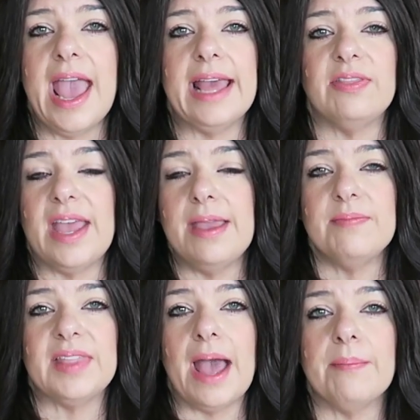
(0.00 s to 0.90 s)
and
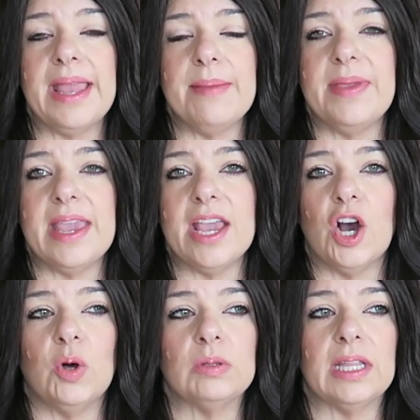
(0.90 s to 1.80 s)
that may be
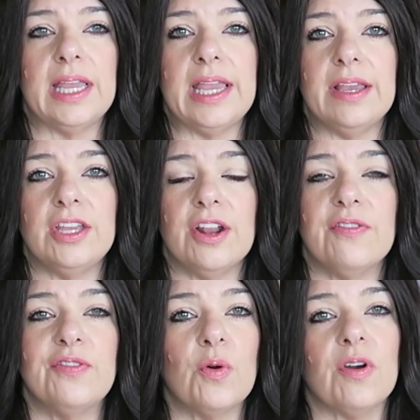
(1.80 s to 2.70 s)
only
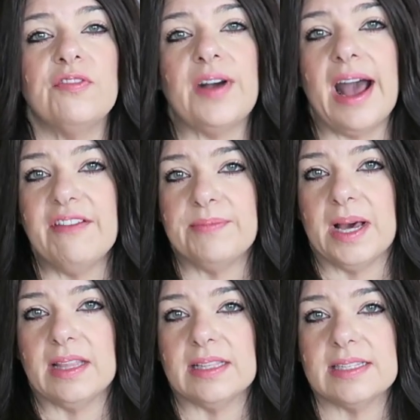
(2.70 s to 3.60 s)
4 or 5
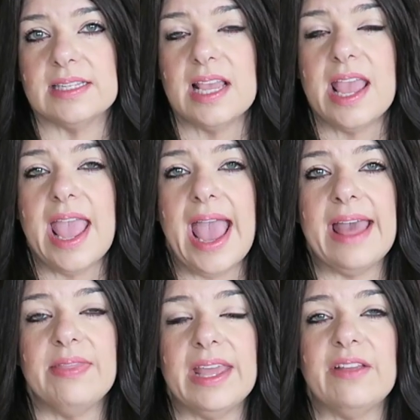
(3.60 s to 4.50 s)
months.
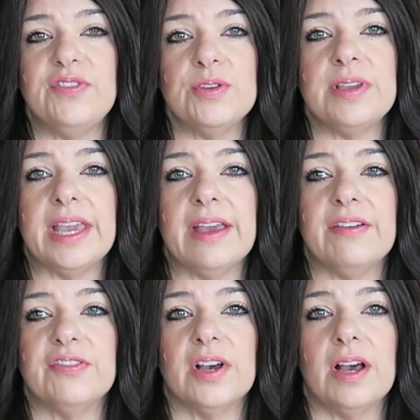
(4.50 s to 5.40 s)
And then if you
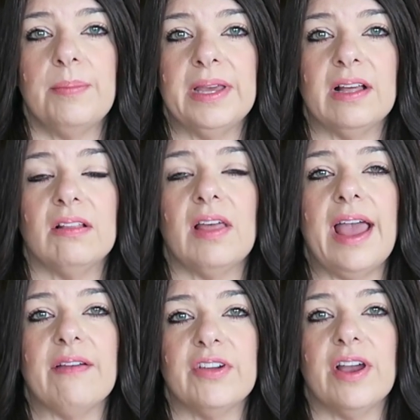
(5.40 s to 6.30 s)
give a pill
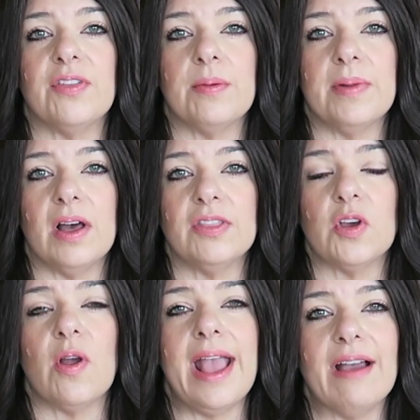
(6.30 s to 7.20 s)
every other month
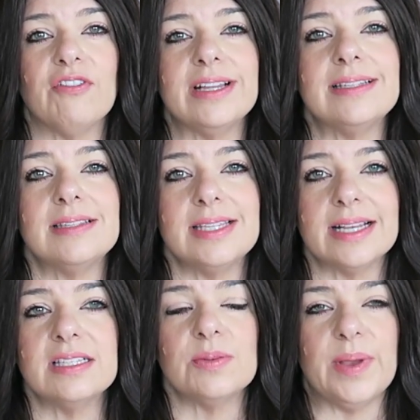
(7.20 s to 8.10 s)
or every
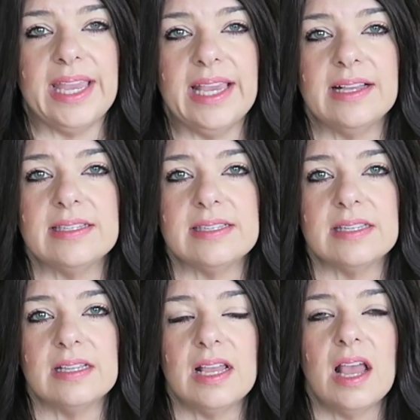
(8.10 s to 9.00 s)
6 weeks,
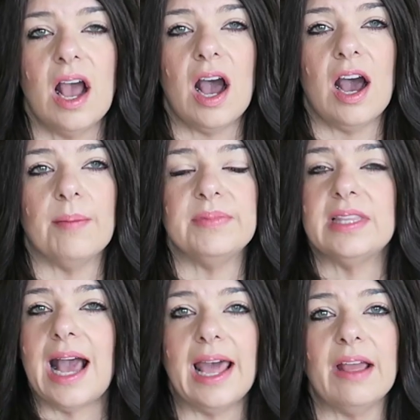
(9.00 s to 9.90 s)

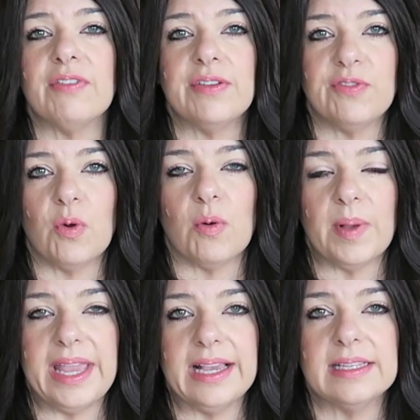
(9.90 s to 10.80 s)
not every 4
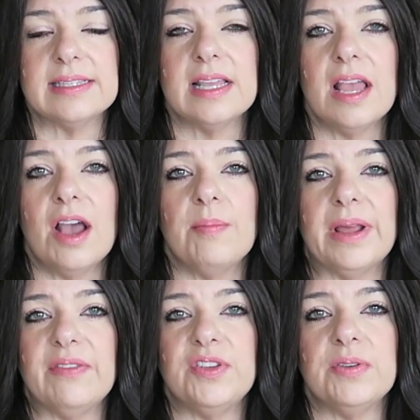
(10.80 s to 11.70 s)
weeks, but
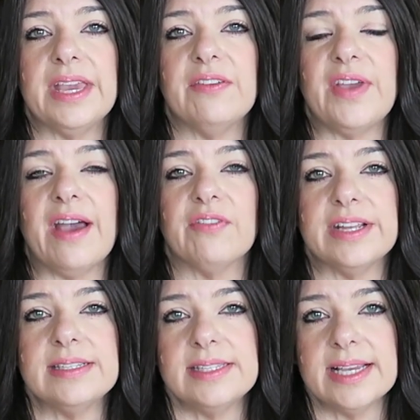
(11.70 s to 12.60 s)
if you give
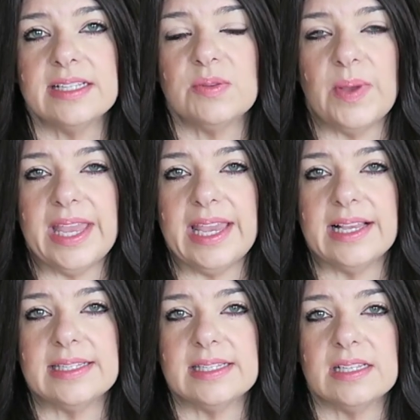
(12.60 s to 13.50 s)
every 6
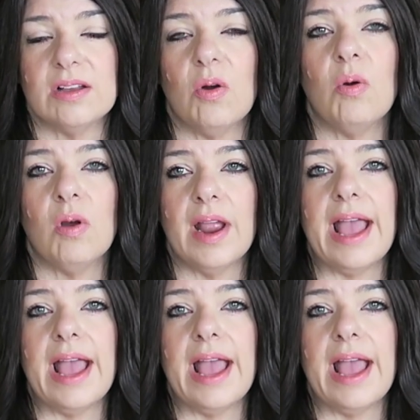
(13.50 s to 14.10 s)
weeks or